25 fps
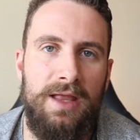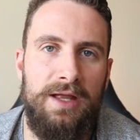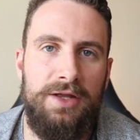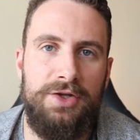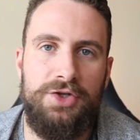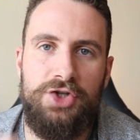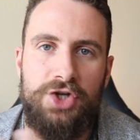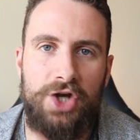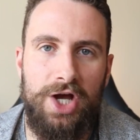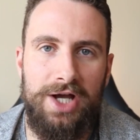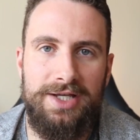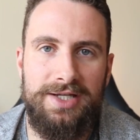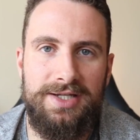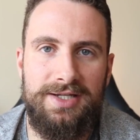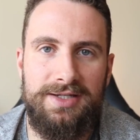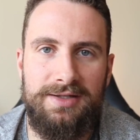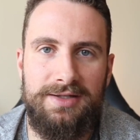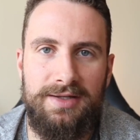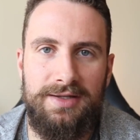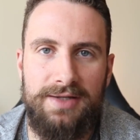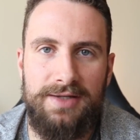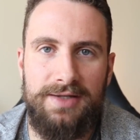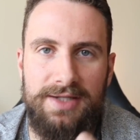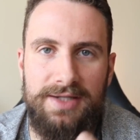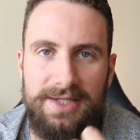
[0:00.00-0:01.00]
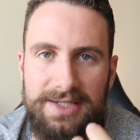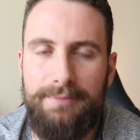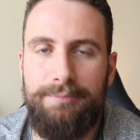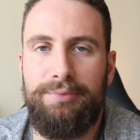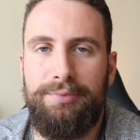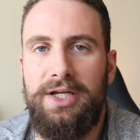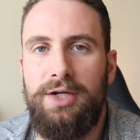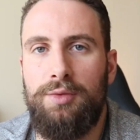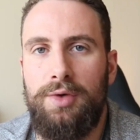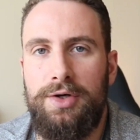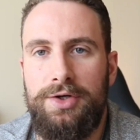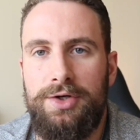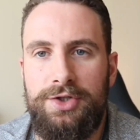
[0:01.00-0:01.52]
Just simply
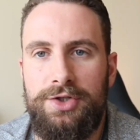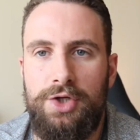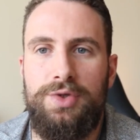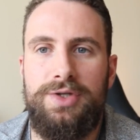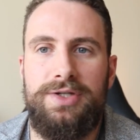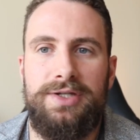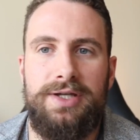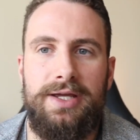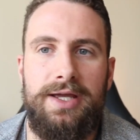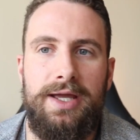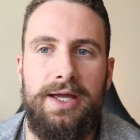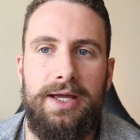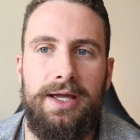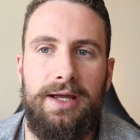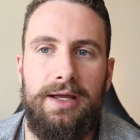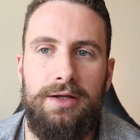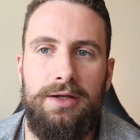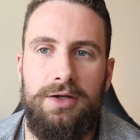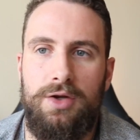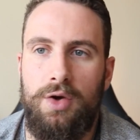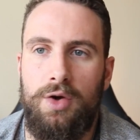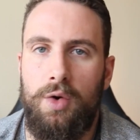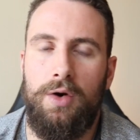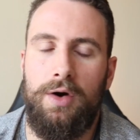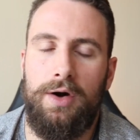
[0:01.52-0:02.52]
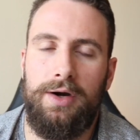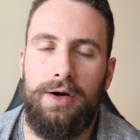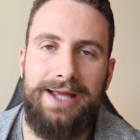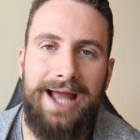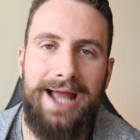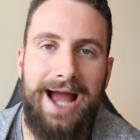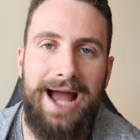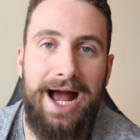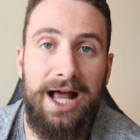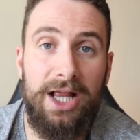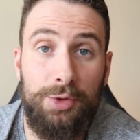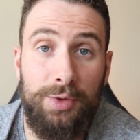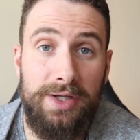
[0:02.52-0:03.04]
reducing your
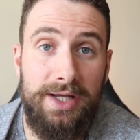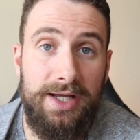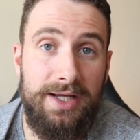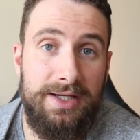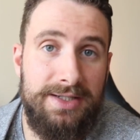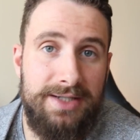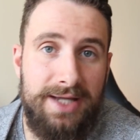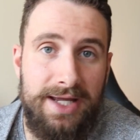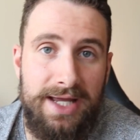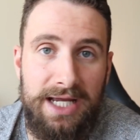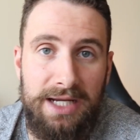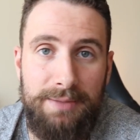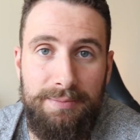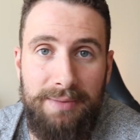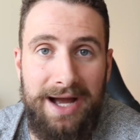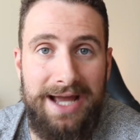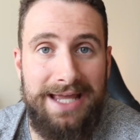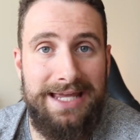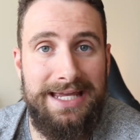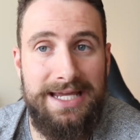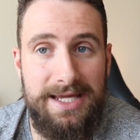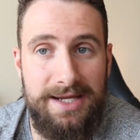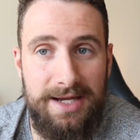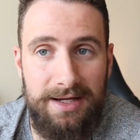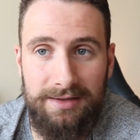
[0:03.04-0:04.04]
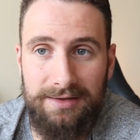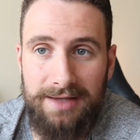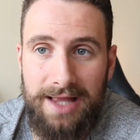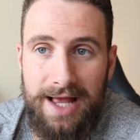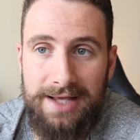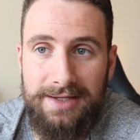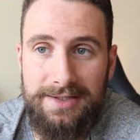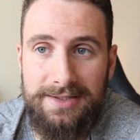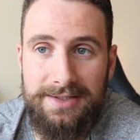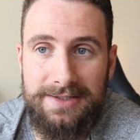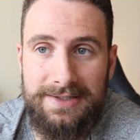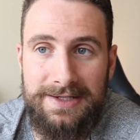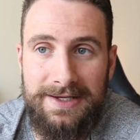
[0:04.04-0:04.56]
calorie intake by eating
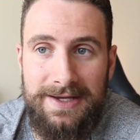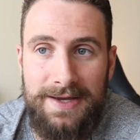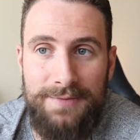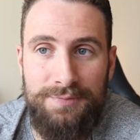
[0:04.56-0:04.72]
less